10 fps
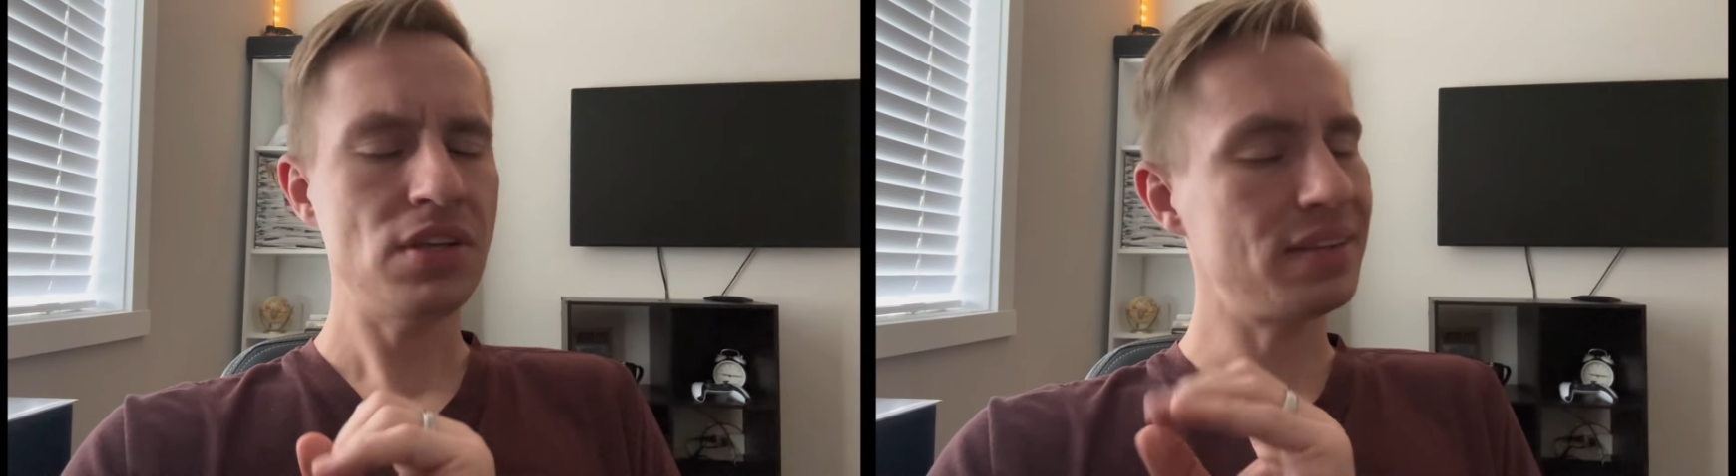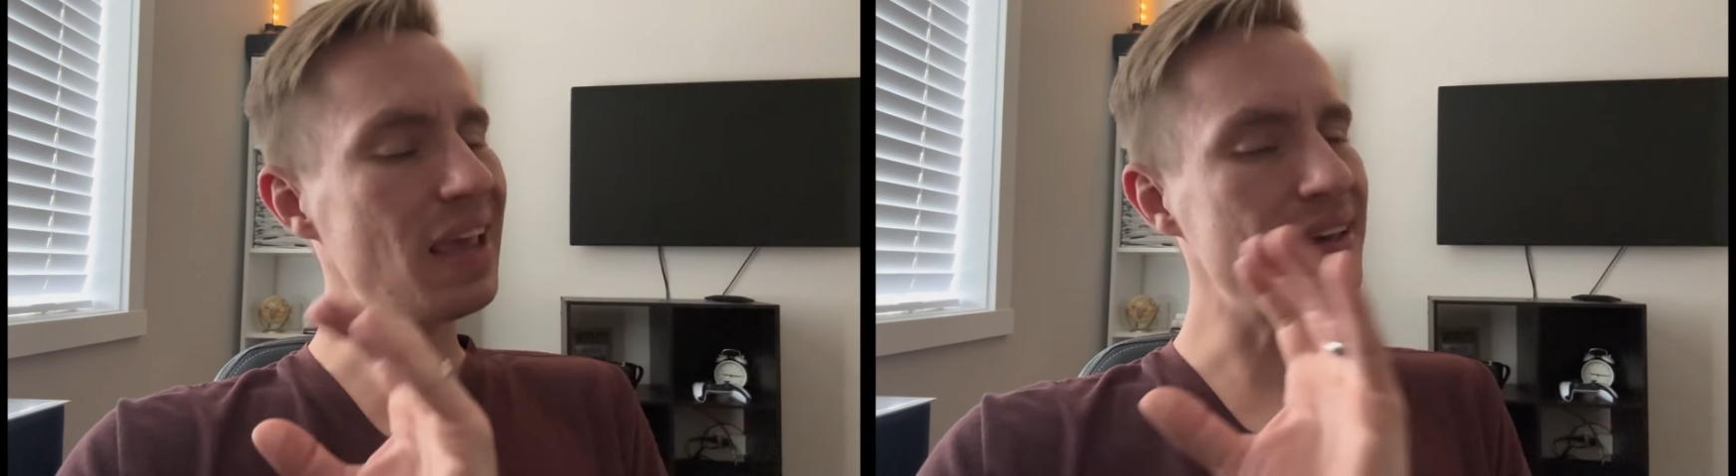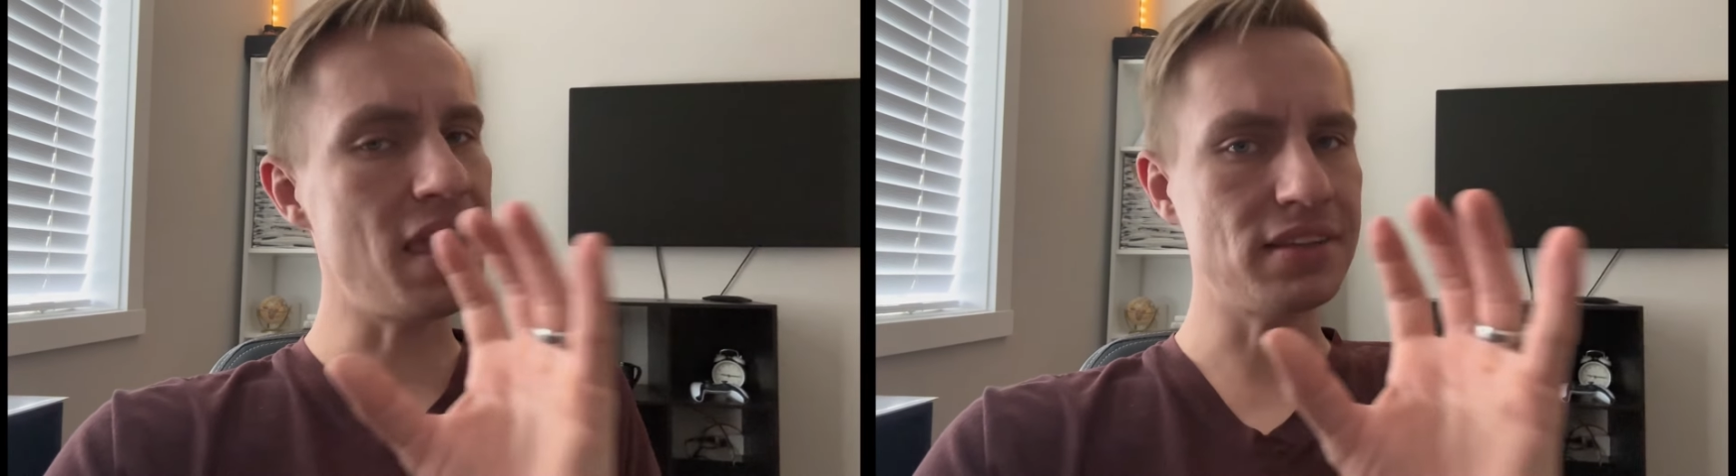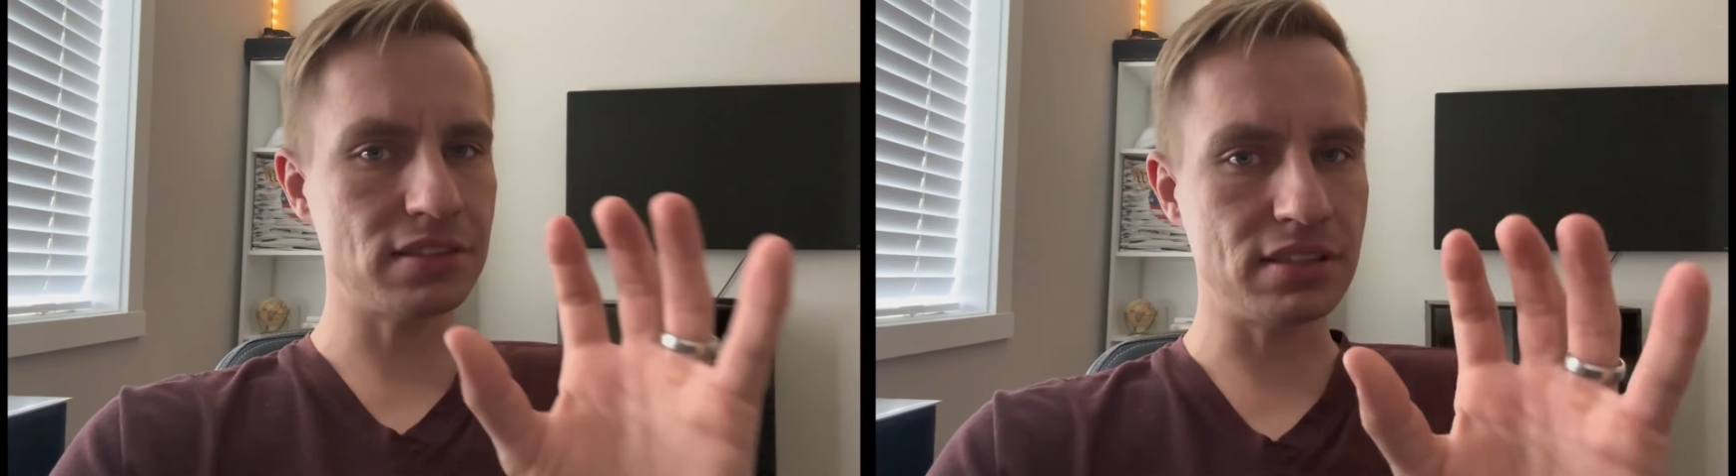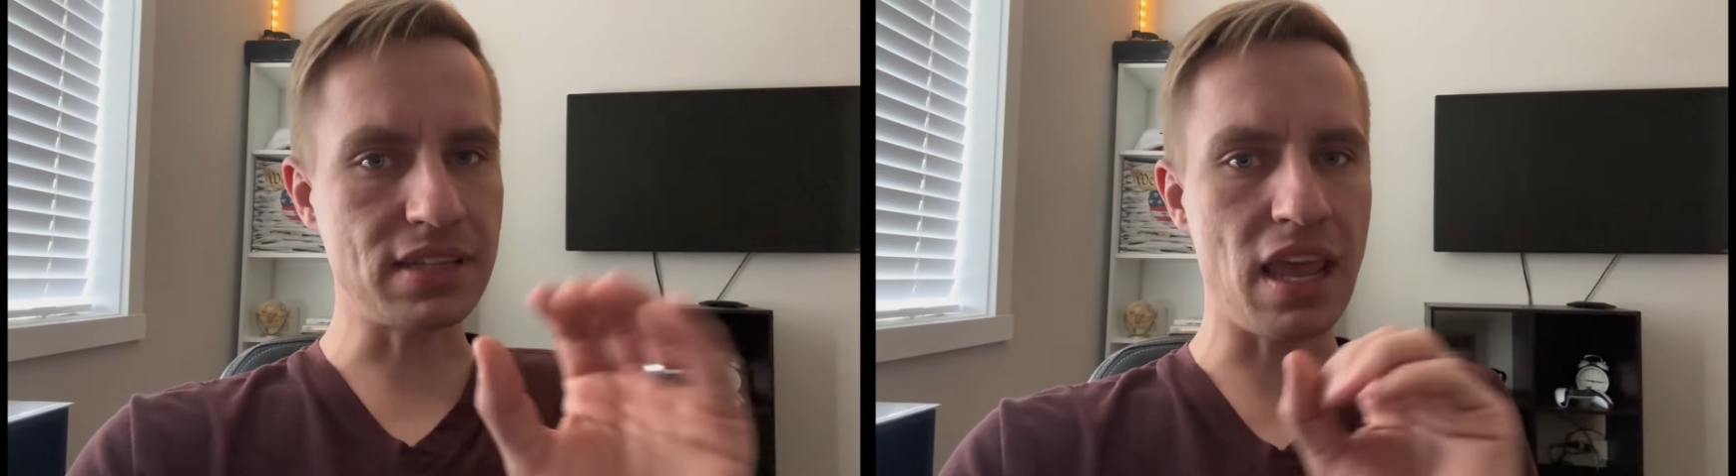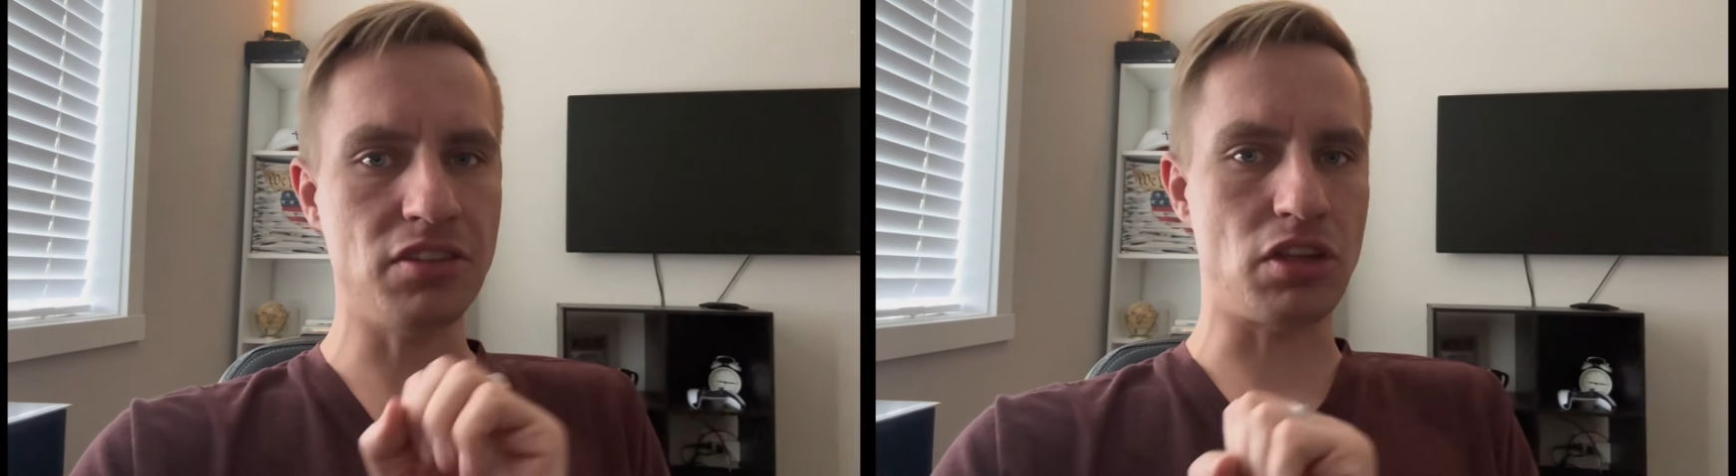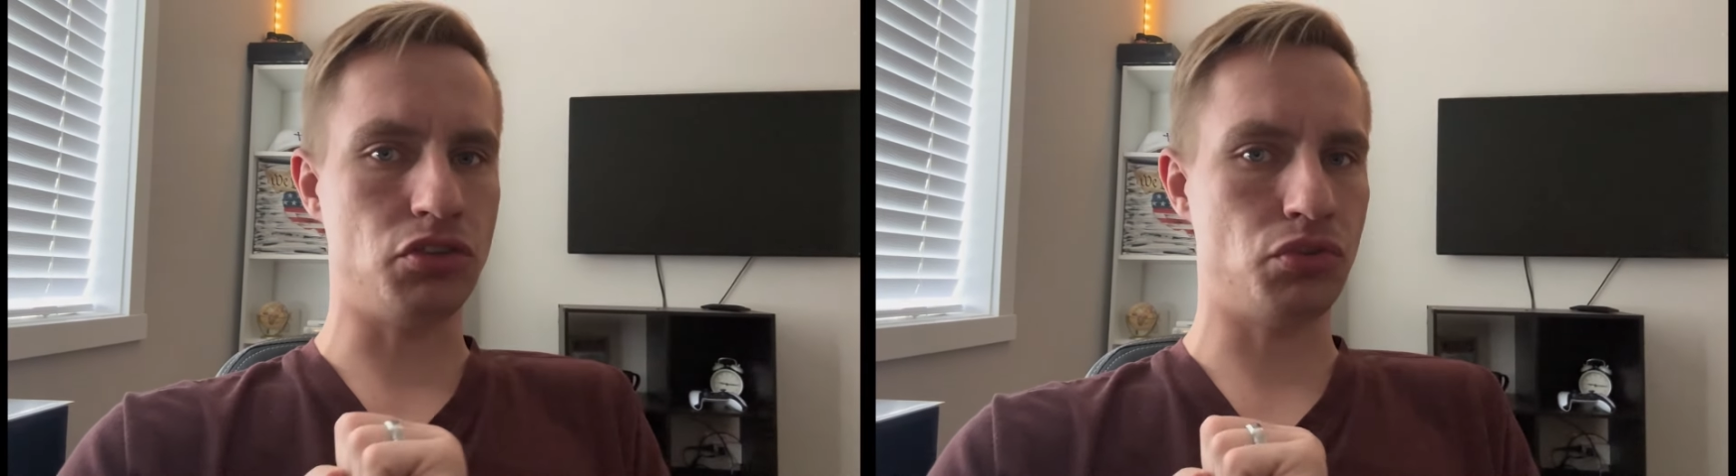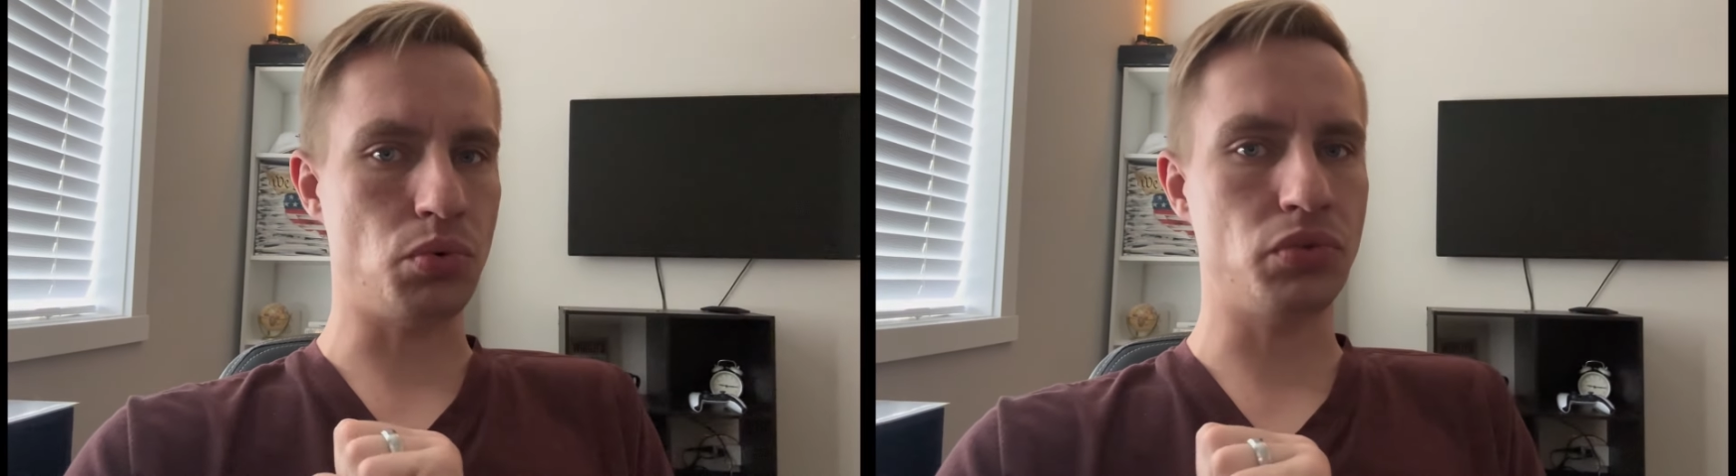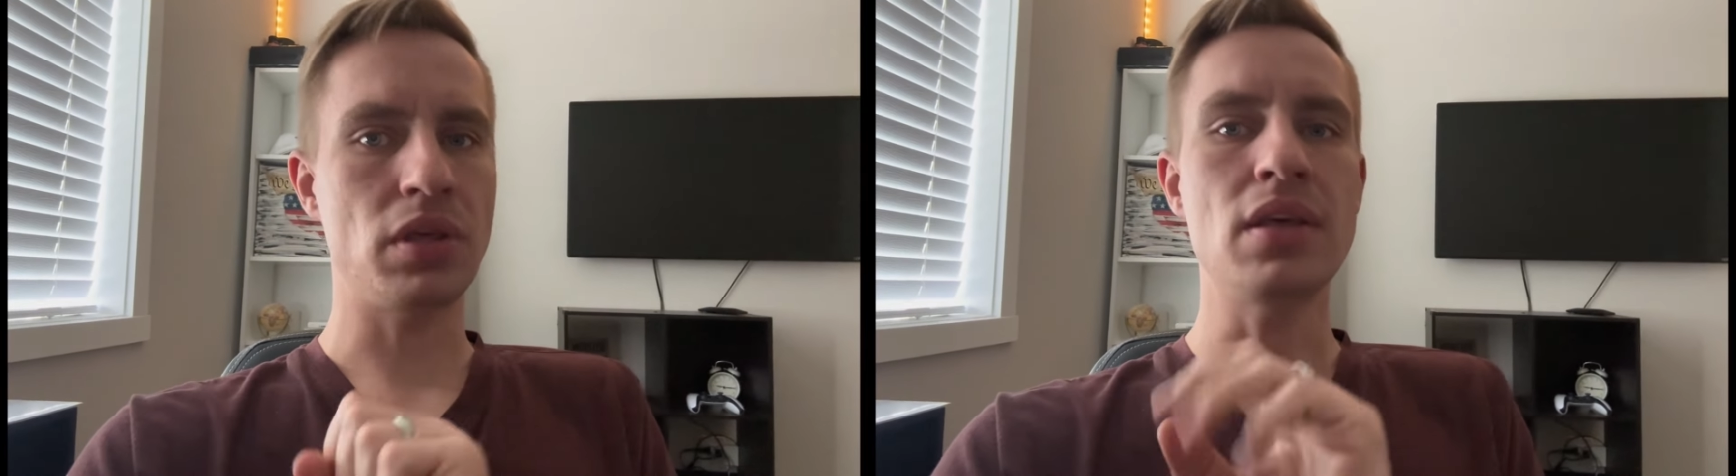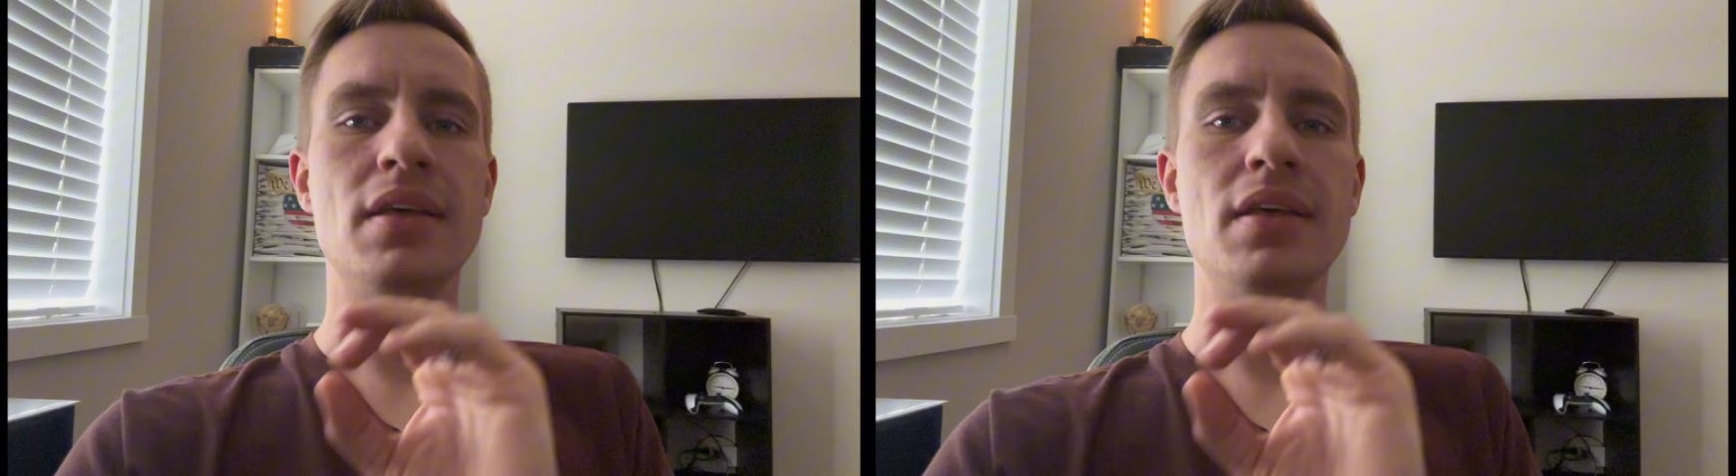They can't stand the truth.